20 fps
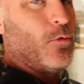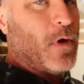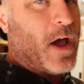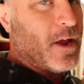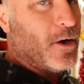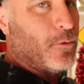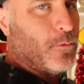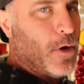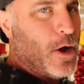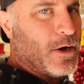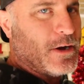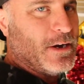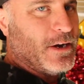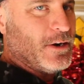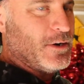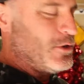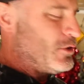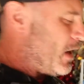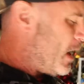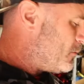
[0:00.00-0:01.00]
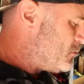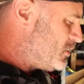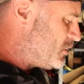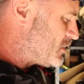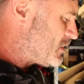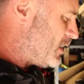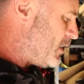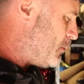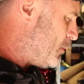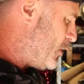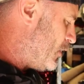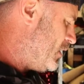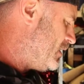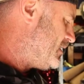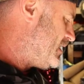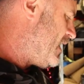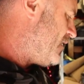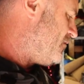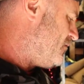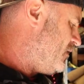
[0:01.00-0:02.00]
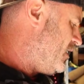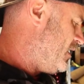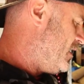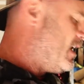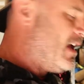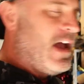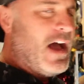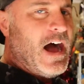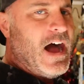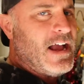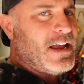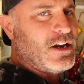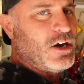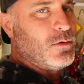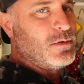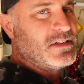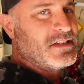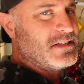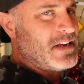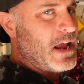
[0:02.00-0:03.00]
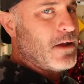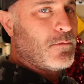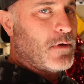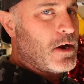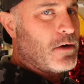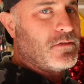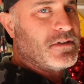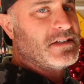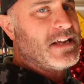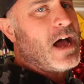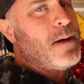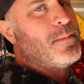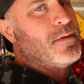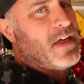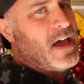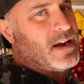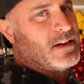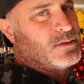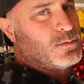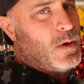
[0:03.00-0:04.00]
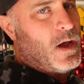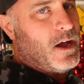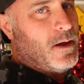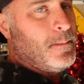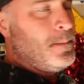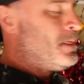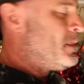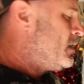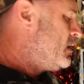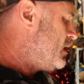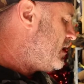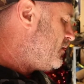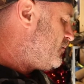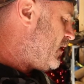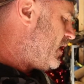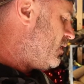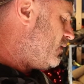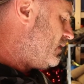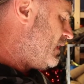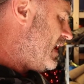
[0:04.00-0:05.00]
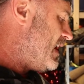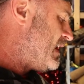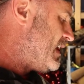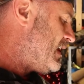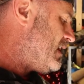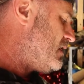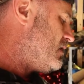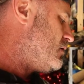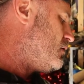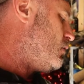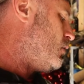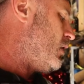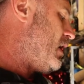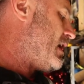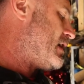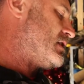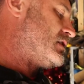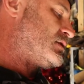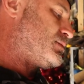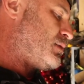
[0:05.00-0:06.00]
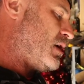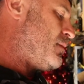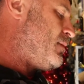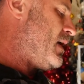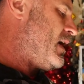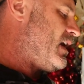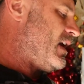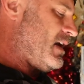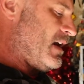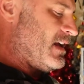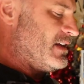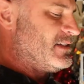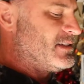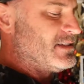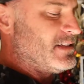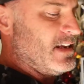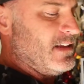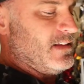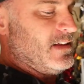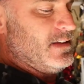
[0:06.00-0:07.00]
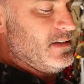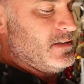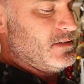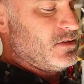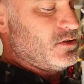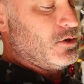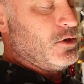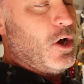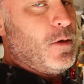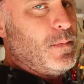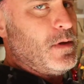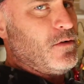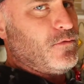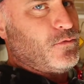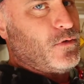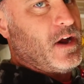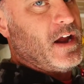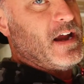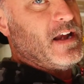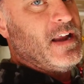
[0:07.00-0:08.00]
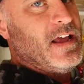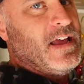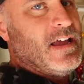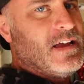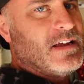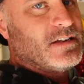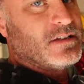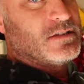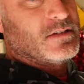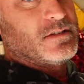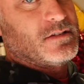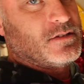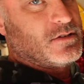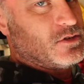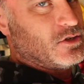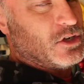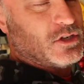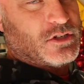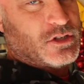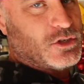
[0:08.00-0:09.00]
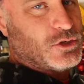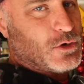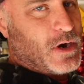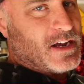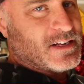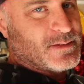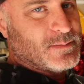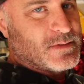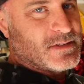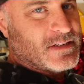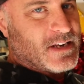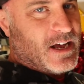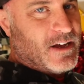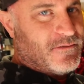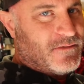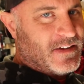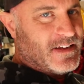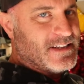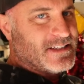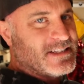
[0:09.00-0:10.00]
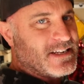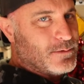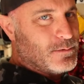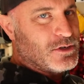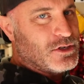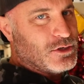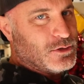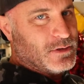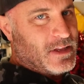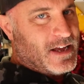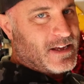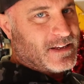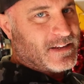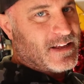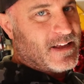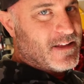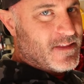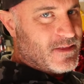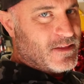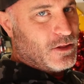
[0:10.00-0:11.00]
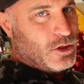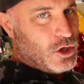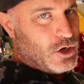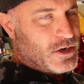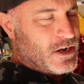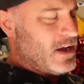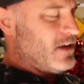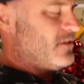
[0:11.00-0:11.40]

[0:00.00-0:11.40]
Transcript: right or wrong here. I'm just going to burn it to have fun. I could always stain right over top of that as well if I don't like it, or I could spray paint it and seal it. So don't be afraid just to try some stuff and see what you like the look